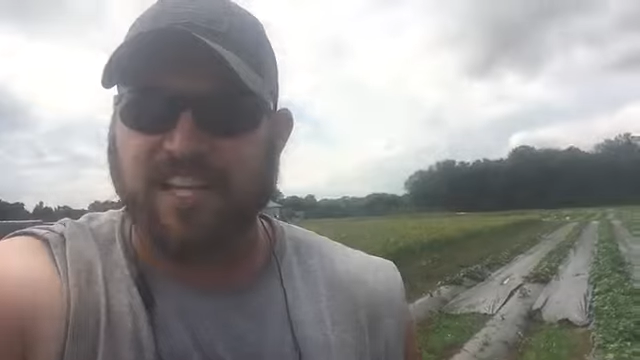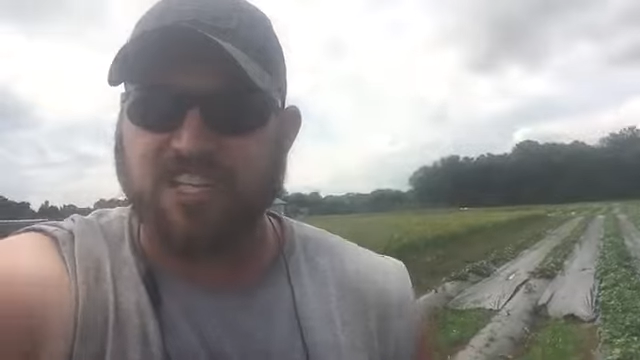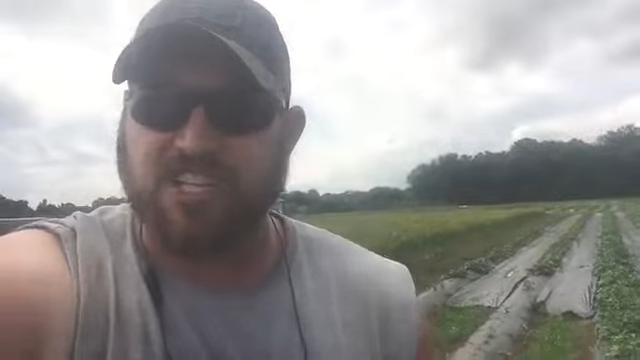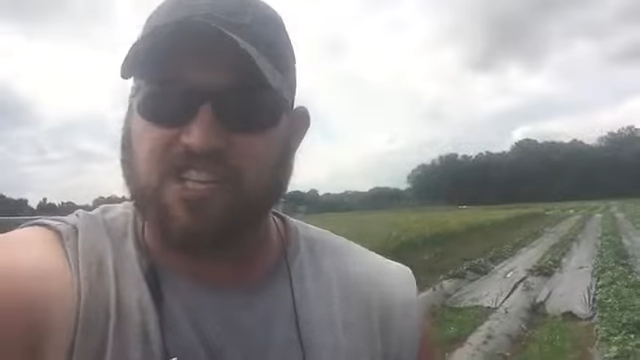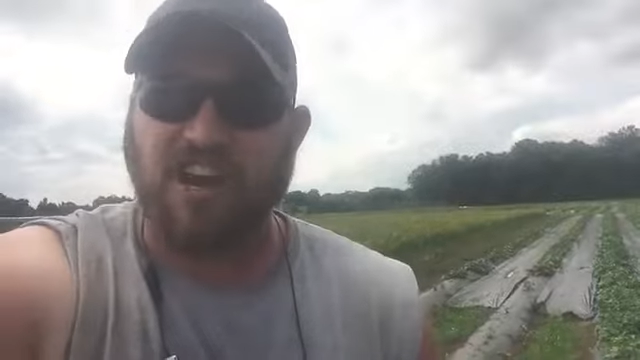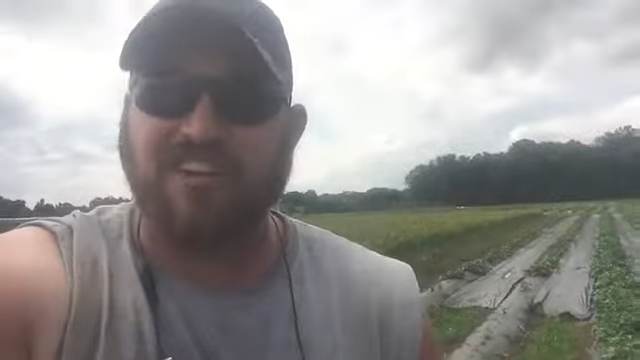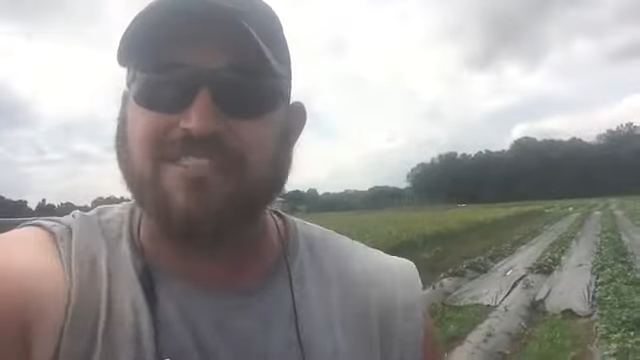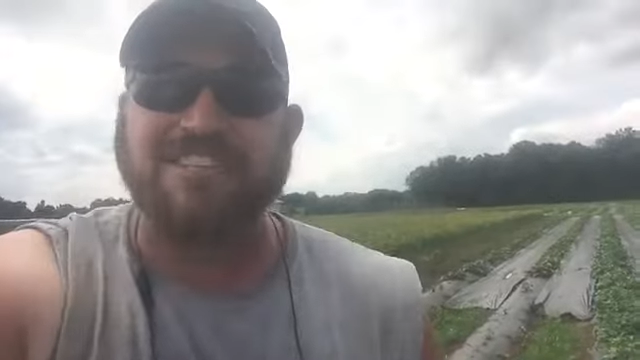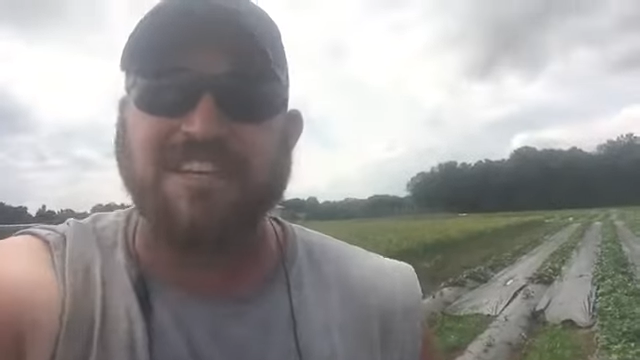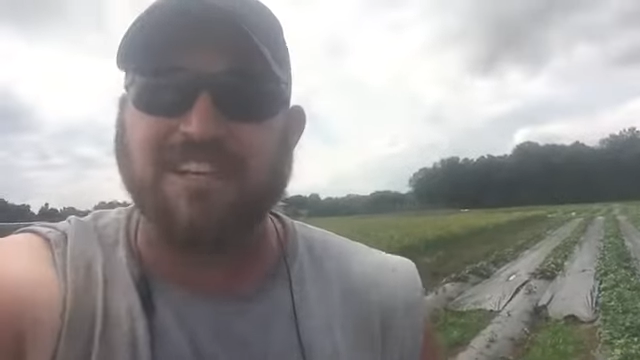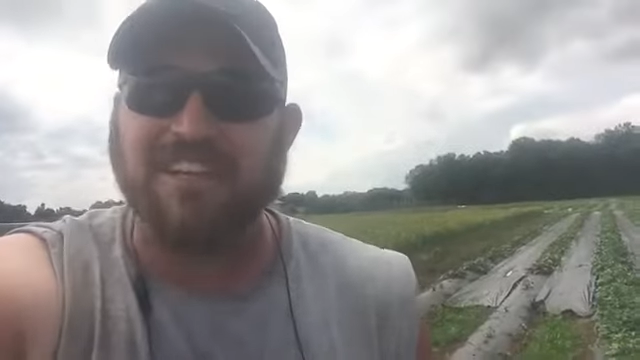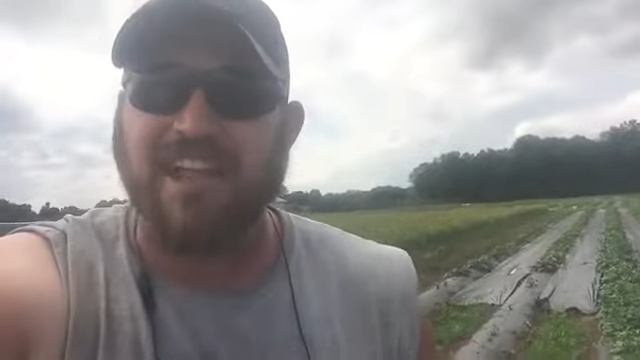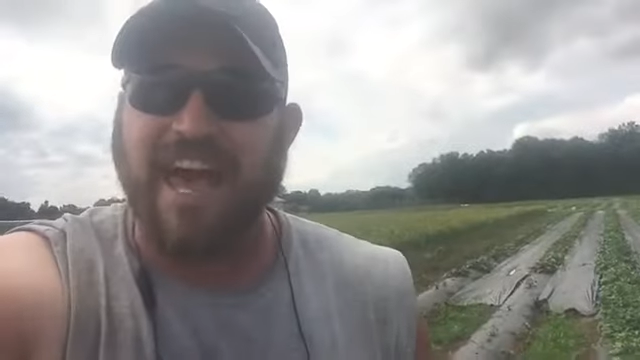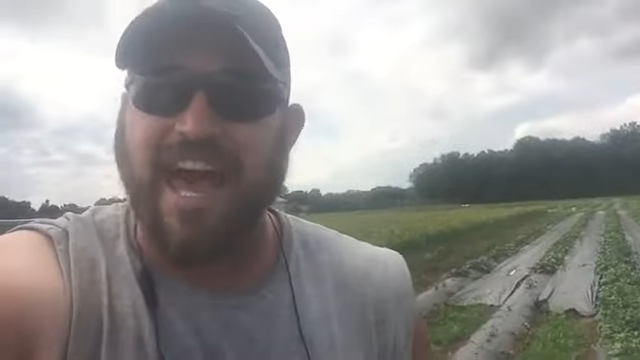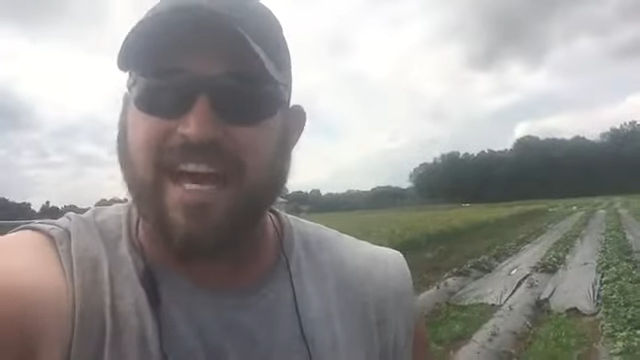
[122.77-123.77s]
shards of
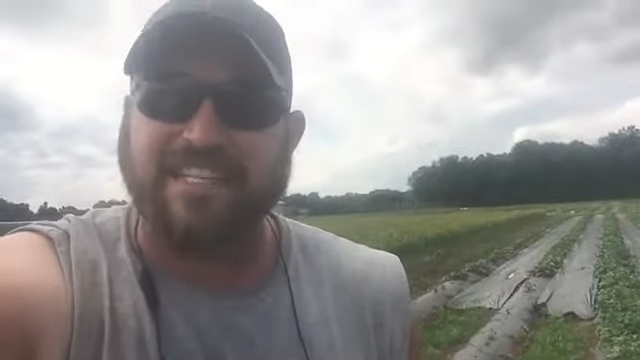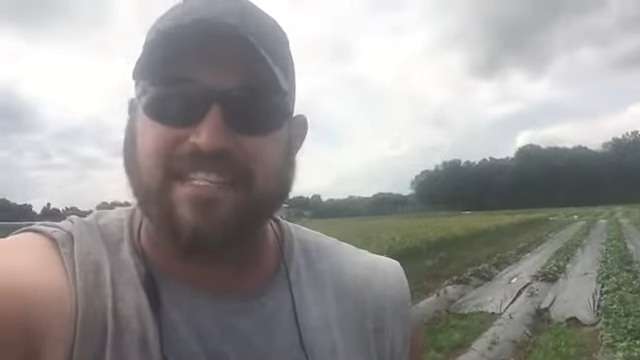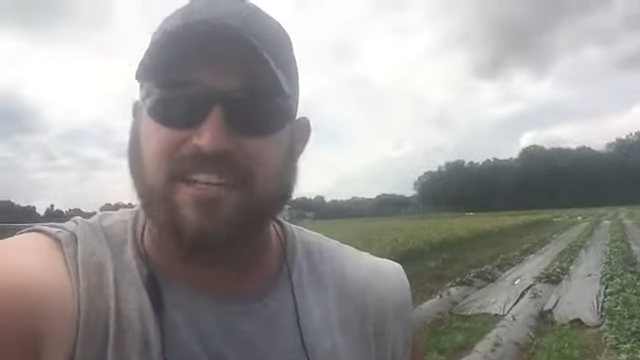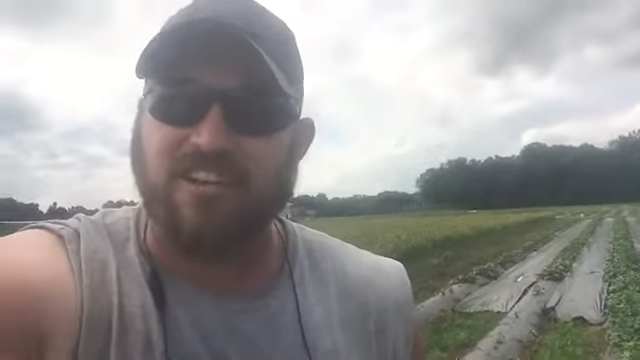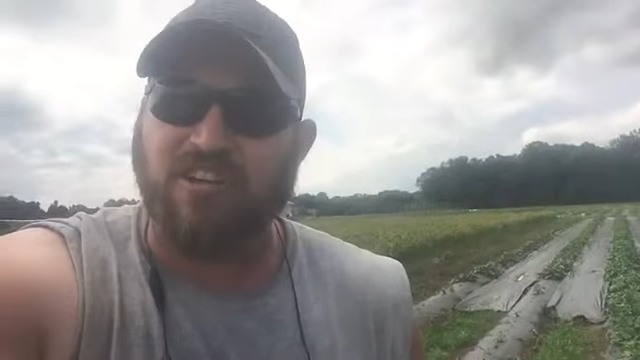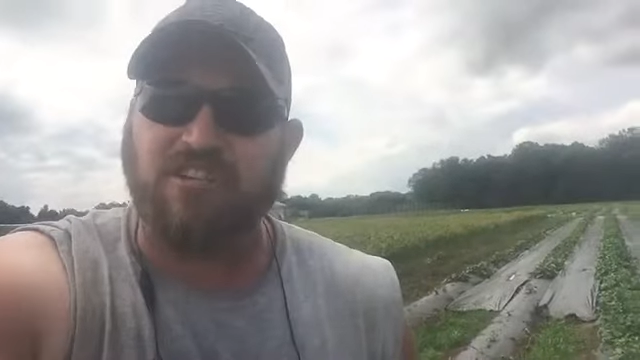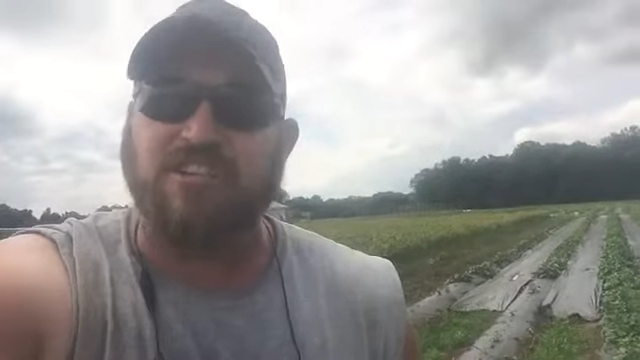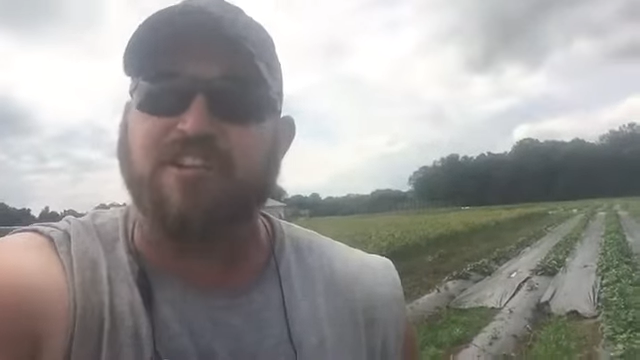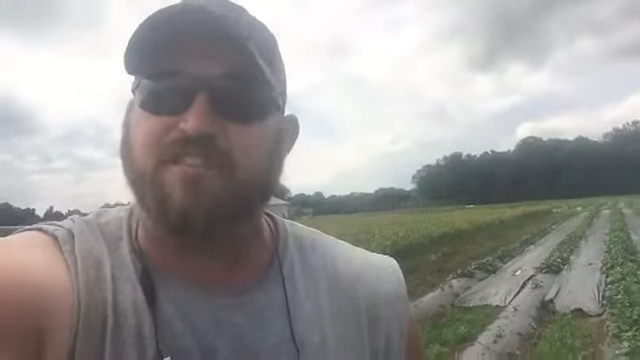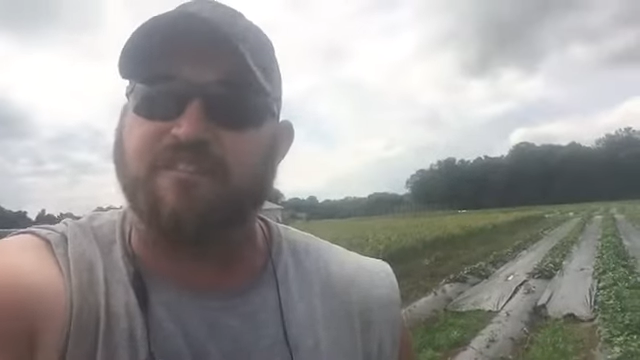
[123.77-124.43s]
glass. It hurt your